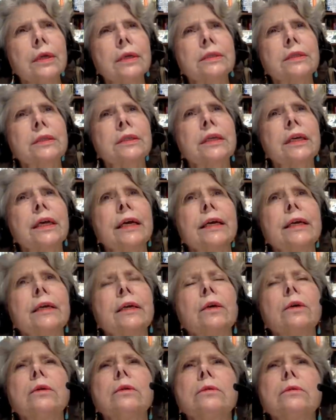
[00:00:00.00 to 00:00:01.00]
Let's
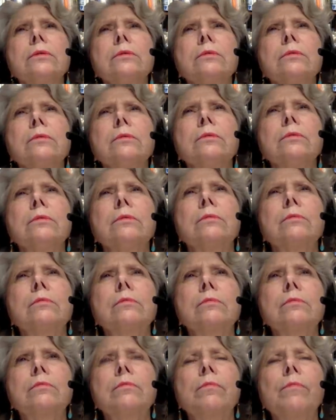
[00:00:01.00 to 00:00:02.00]
see.
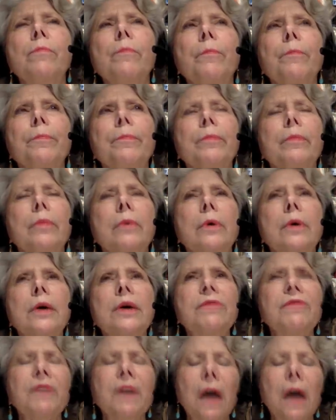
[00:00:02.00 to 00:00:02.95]
Mm, I